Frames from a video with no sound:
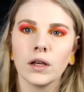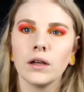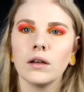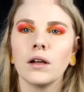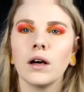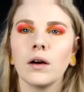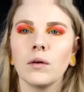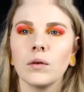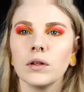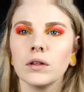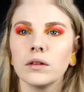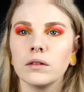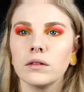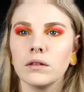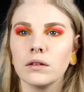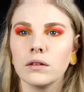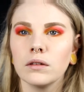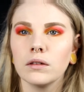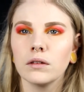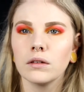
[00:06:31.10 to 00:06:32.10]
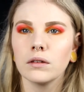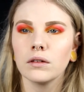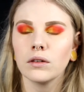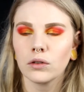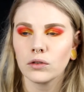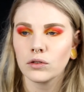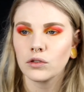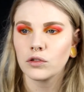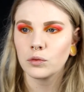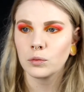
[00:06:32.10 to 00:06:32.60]
And I will
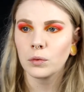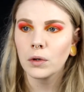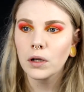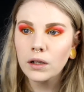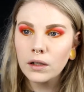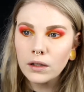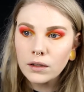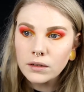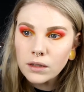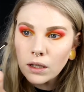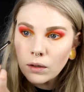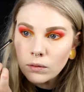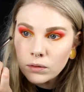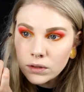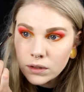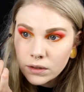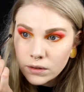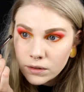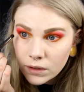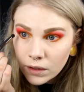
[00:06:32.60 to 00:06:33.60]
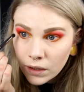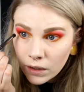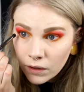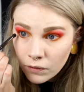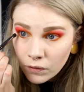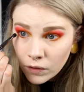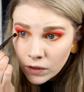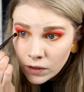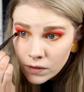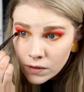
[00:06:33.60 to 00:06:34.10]
not spray this, I will just see
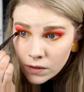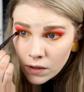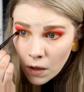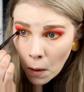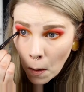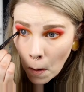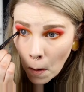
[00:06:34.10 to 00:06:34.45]
if it's